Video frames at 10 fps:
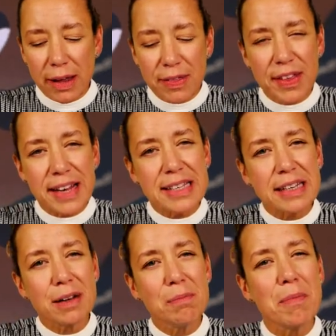this
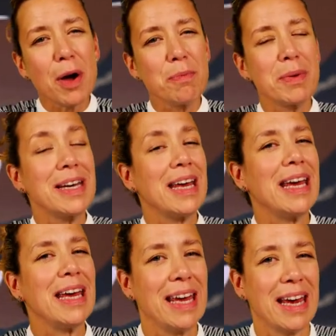little moment
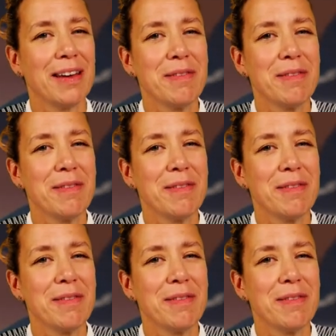here,